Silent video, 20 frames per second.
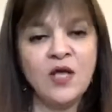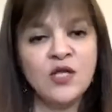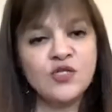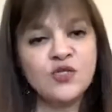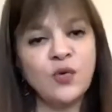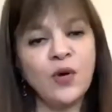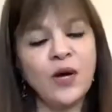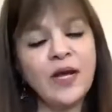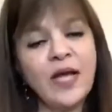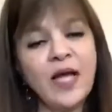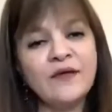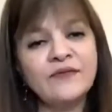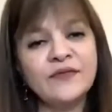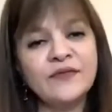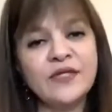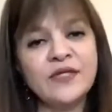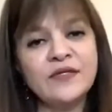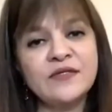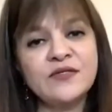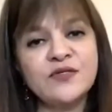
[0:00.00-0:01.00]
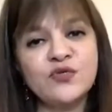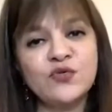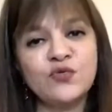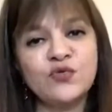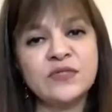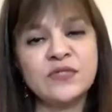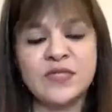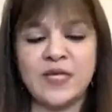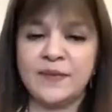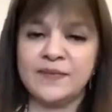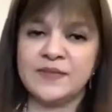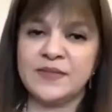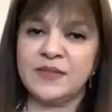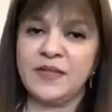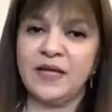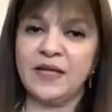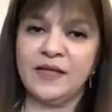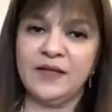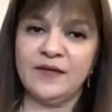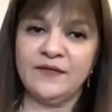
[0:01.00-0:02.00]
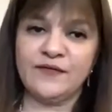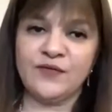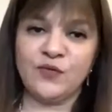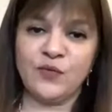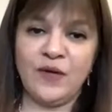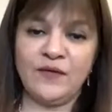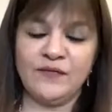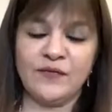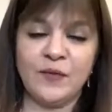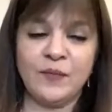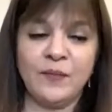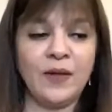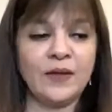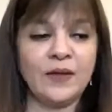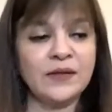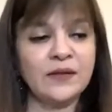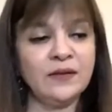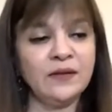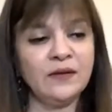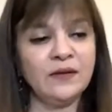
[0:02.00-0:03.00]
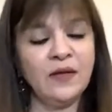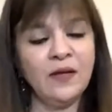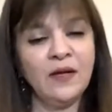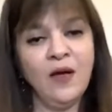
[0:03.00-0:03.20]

So I have these two steps that I give to everybody.